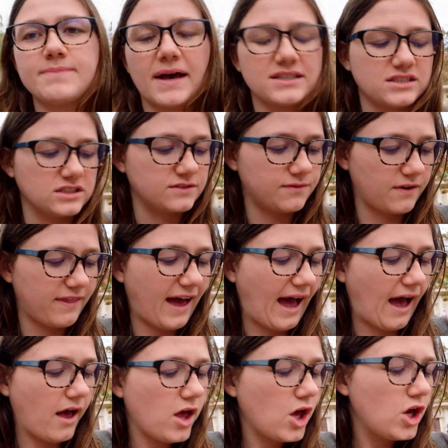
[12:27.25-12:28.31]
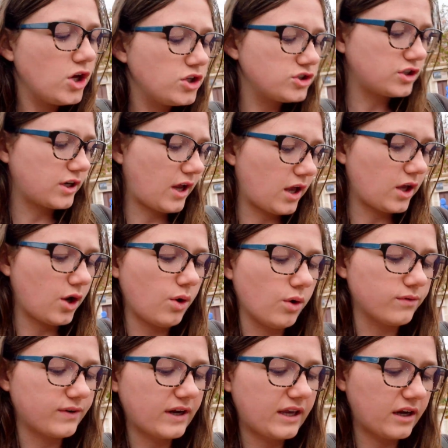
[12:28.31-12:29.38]
passes for that. So you're gonna go
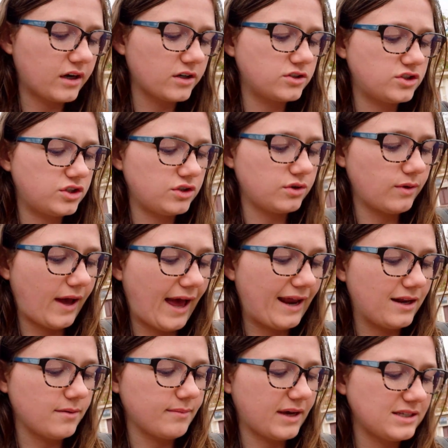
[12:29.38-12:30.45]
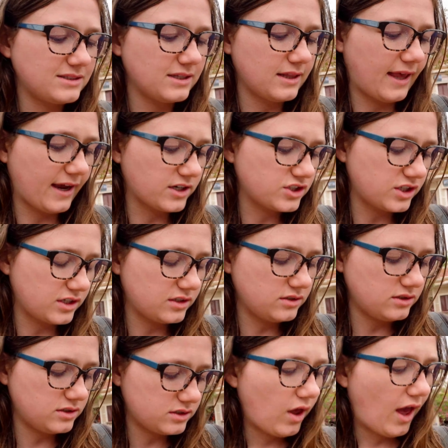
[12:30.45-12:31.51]
over here to edit my
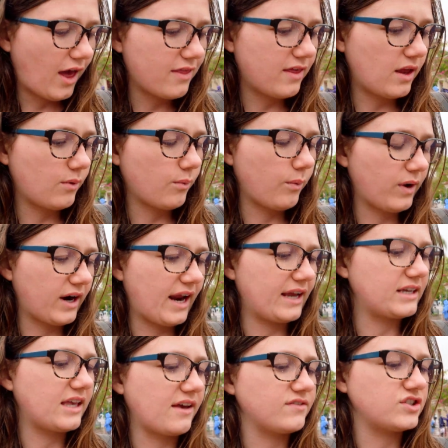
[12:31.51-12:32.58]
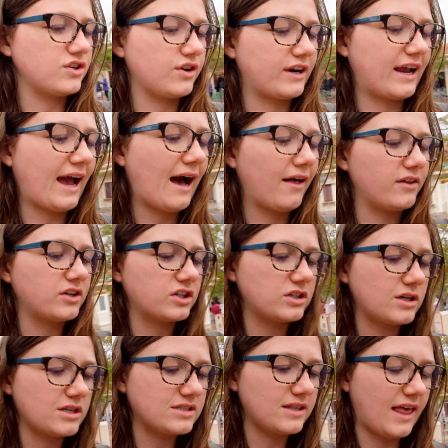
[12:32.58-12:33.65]
selections, and then where it gives you your calendar
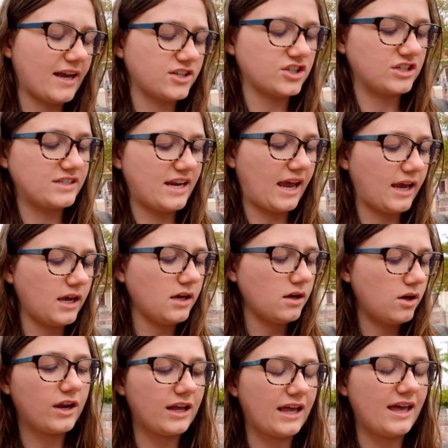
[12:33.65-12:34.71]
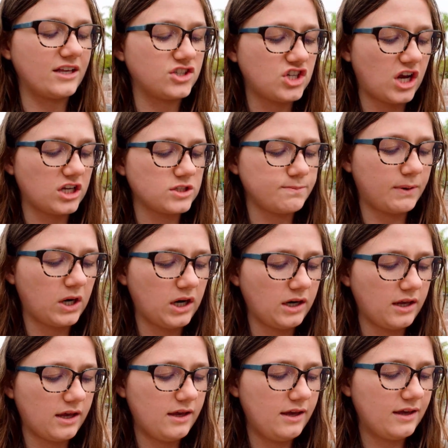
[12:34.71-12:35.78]
to select your date, you're gonna hit change park,
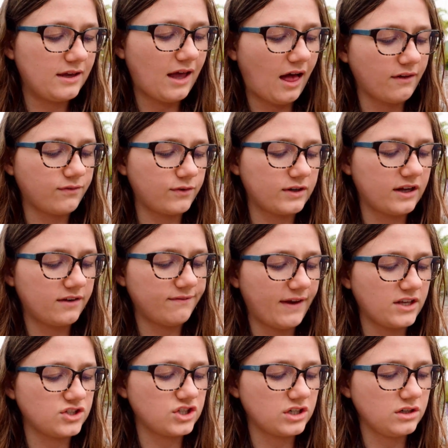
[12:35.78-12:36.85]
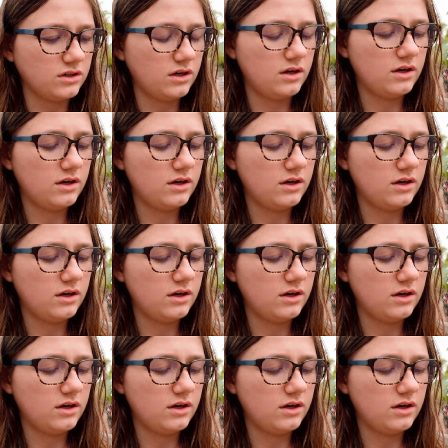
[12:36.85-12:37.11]
California Adventure,